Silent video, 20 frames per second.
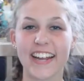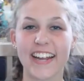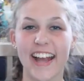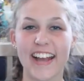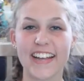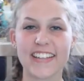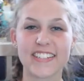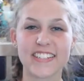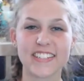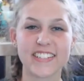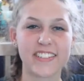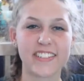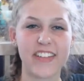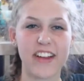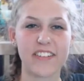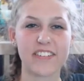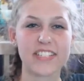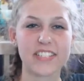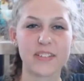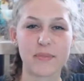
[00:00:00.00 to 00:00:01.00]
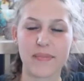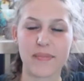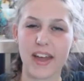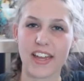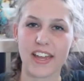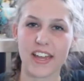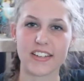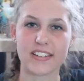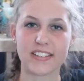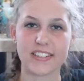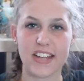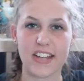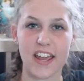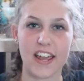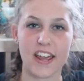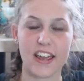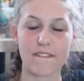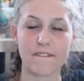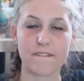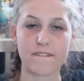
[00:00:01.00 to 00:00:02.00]
guys, so that was my
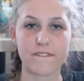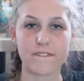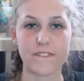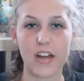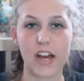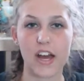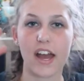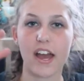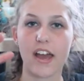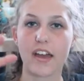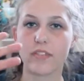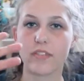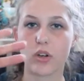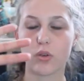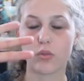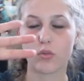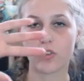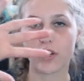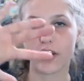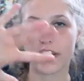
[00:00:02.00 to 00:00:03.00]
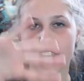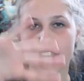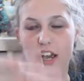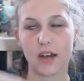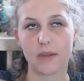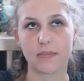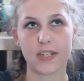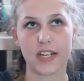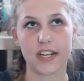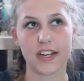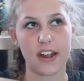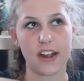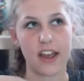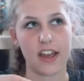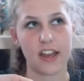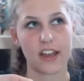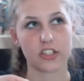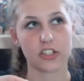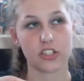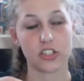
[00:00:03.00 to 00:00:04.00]
day five reading update
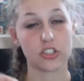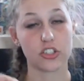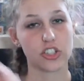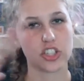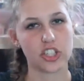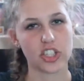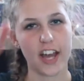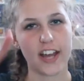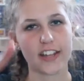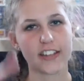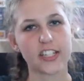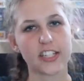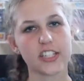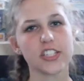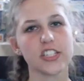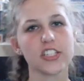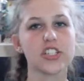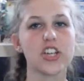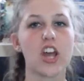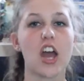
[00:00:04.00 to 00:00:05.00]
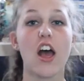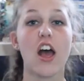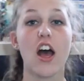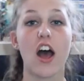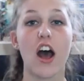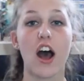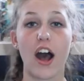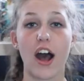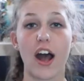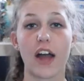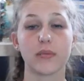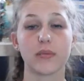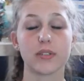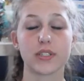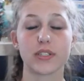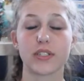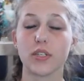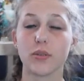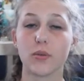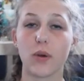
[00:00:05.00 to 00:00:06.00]
and challenge. I will
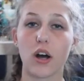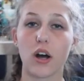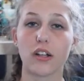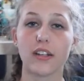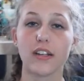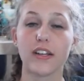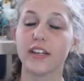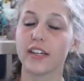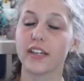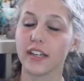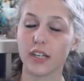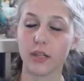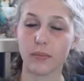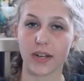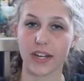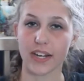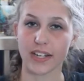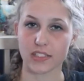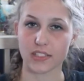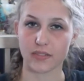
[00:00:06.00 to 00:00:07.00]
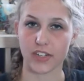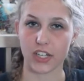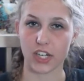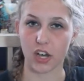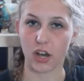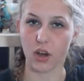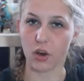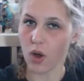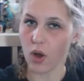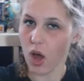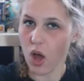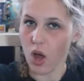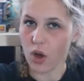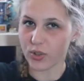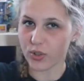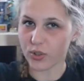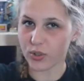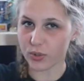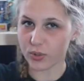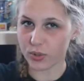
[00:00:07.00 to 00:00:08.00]
see you all in my next video.
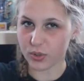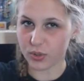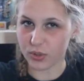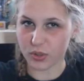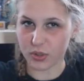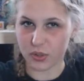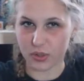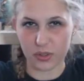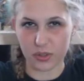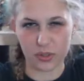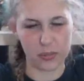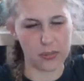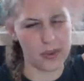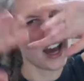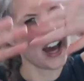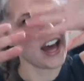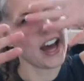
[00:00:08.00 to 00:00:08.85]
Goodbye.